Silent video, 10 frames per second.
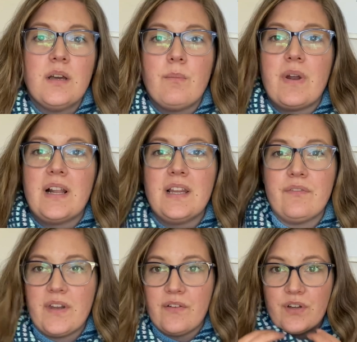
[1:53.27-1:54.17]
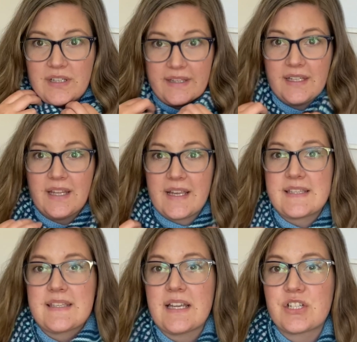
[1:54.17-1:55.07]
But I love that I've got like the lace
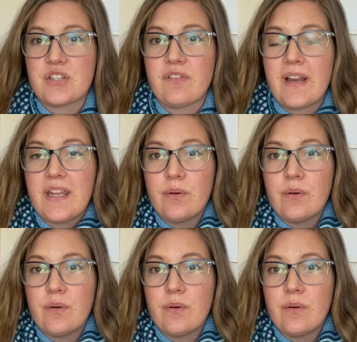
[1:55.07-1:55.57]
section right here